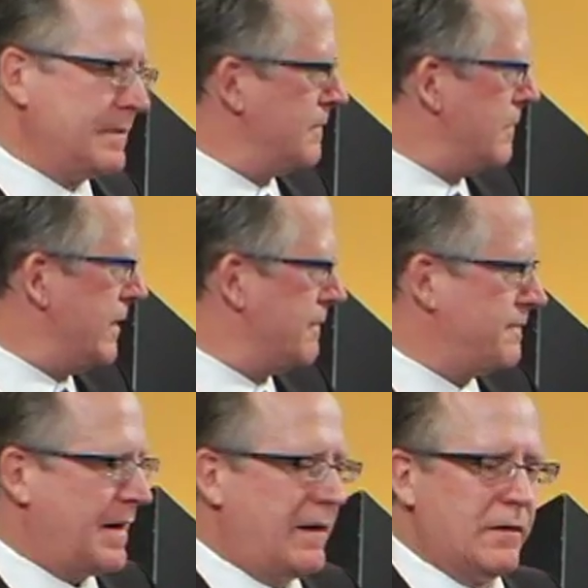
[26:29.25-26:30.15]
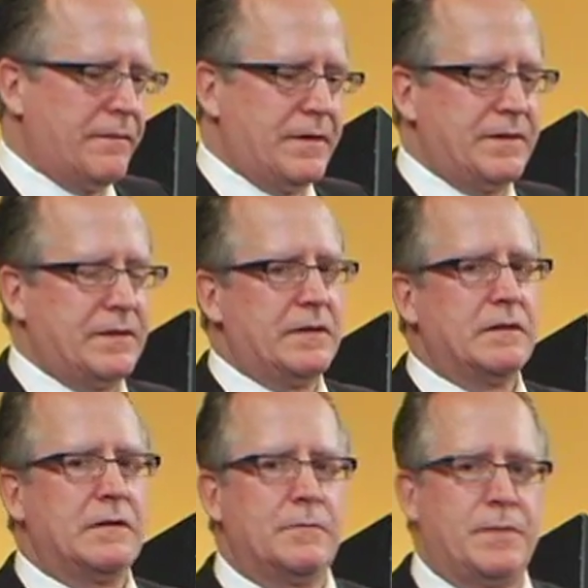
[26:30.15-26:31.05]
run afoul of this is a
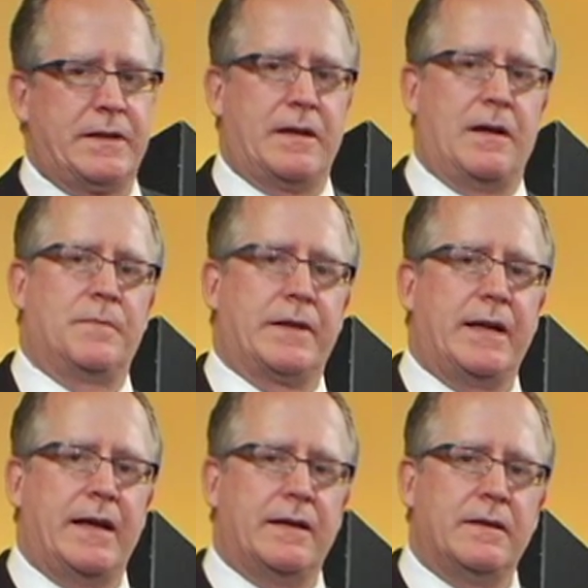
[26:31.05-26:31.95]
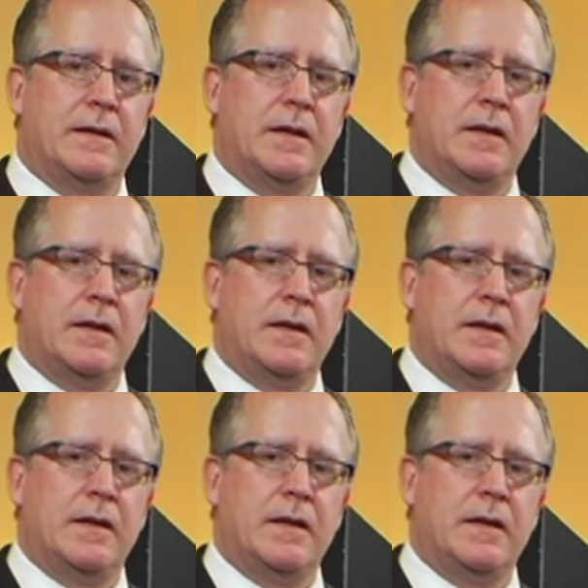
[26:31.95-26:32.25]
little bit complicated